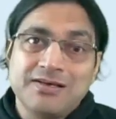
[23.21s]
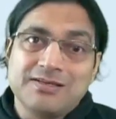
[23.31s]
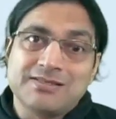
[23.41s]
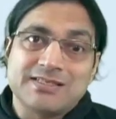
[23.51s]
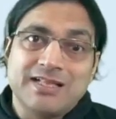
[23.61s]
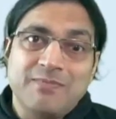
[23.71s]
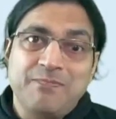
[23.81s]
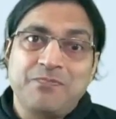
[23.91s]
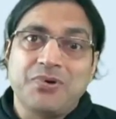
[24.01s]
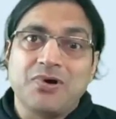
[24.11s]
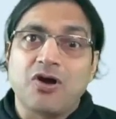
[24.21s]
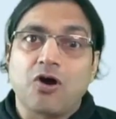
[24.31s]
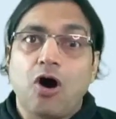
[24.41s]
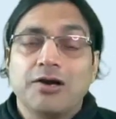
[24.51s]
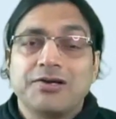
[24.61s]
slip
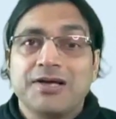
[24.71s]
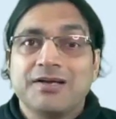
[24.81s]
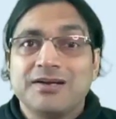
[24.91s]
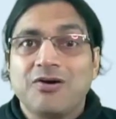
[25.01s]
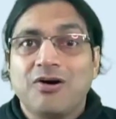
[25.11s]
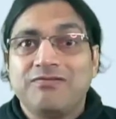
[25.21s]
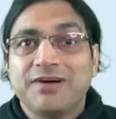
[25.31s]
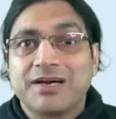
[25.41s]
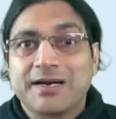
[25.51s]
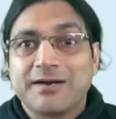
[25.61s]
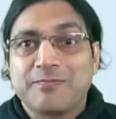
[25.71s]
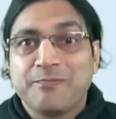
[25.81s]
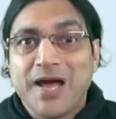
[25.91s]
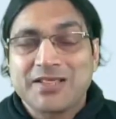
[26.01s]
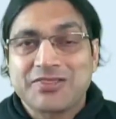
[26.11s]
cordon of a cricket
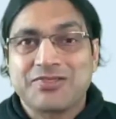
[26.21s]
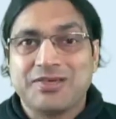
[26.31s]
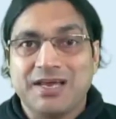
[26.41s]
match.